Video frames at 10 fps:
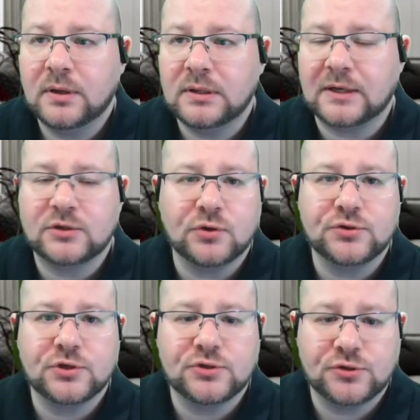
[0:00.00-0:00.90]
like
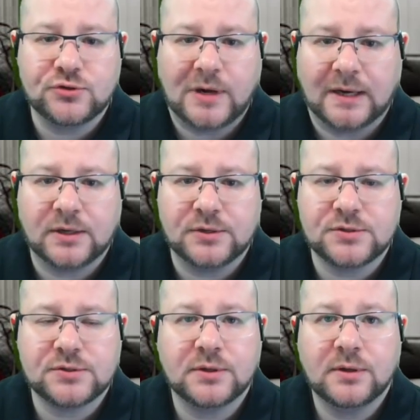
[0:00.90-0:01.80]
Dungeons and
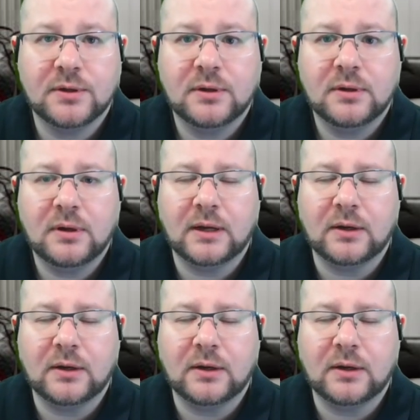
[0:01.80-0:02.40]
Dragons. Like,